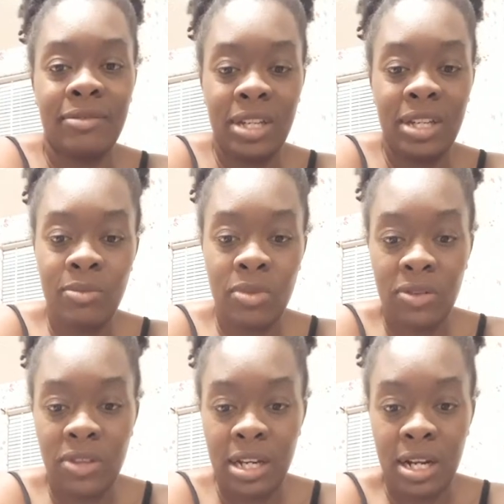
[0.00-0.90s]
We need more of
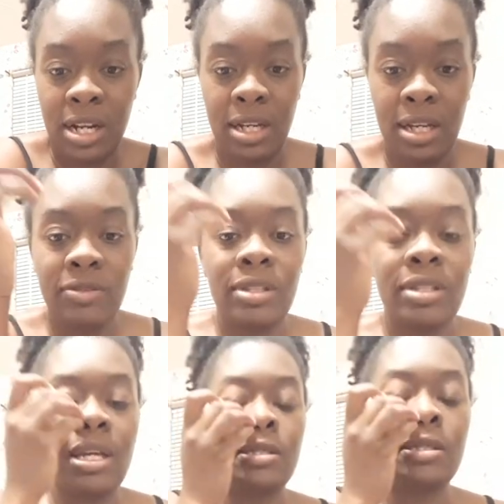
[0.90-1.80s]
that in our lives.
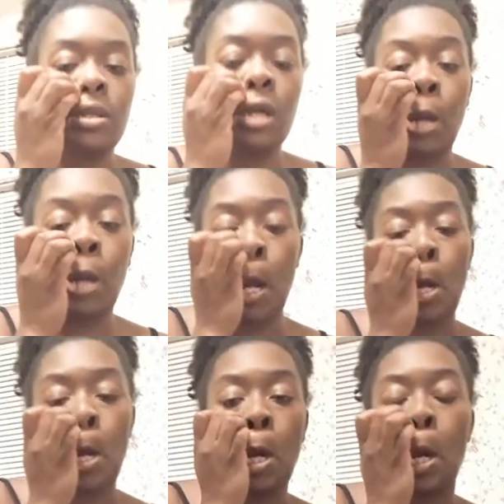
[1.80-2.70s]
Yes. Okay.
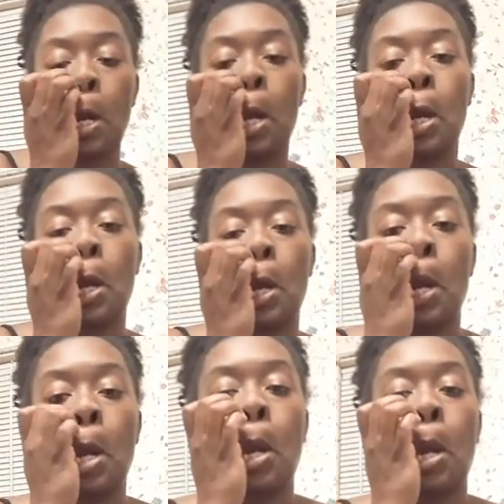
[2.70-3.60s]
Good. Good. Good.
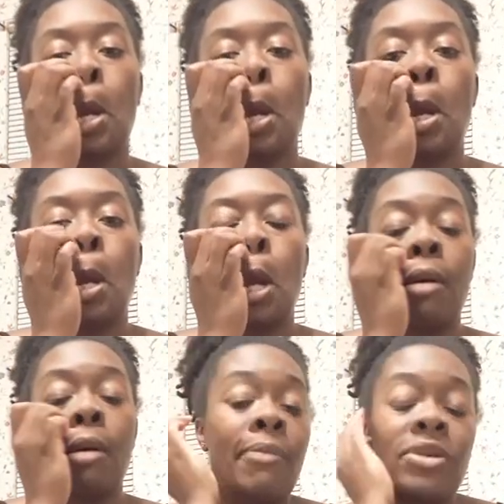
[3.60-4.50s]
I'm
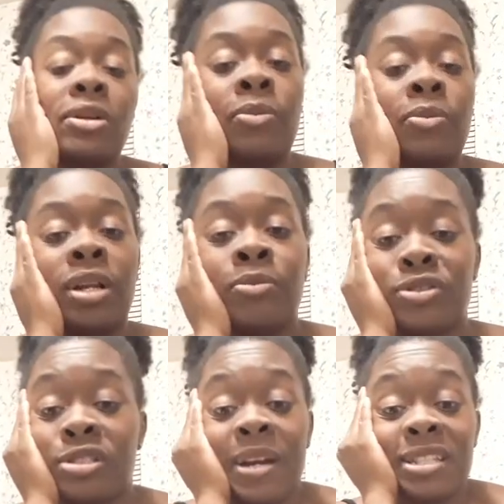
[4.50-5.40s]
happy you're in a better mental
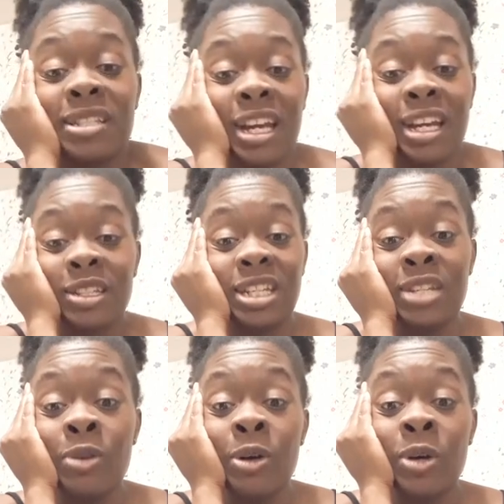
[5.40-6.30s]
space.
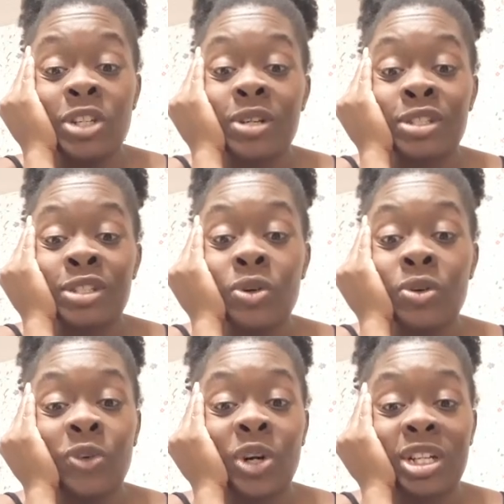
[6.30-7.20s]
Just with what you're in school
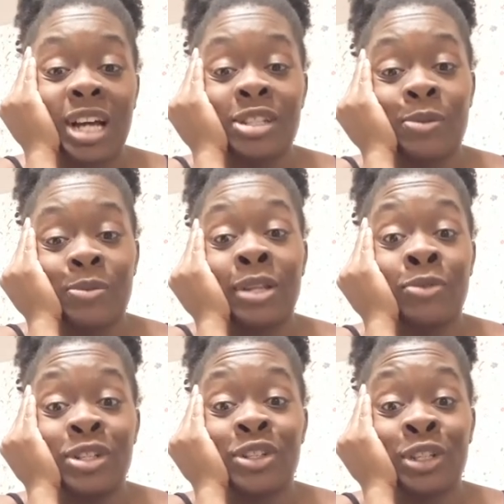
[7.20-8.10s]
for is also probably
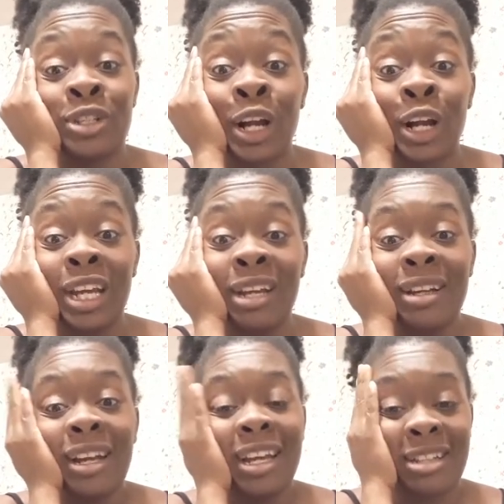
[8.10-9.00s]
what you're learning
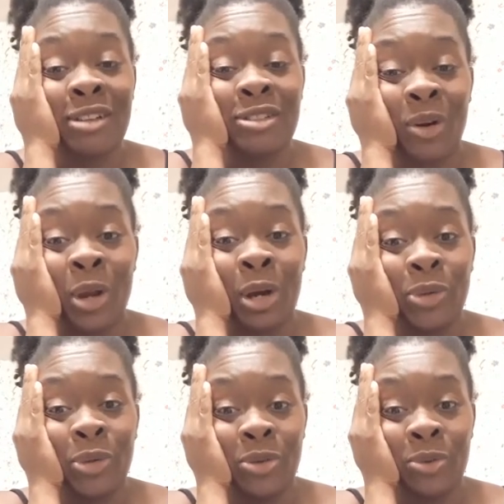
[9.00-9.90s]
is also
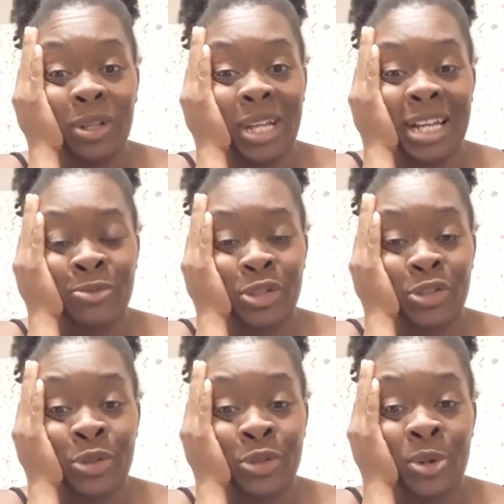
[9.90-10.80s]
helping you realize what you're
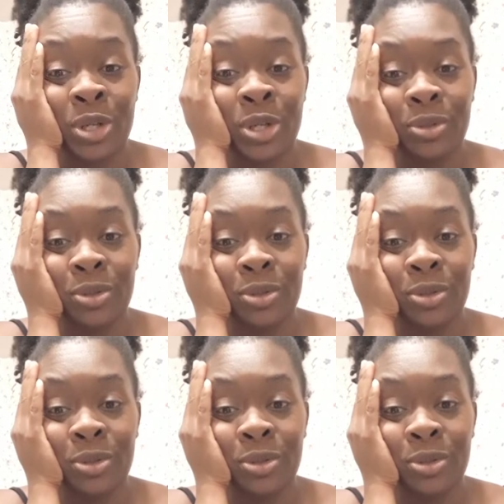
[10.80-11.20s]
going through.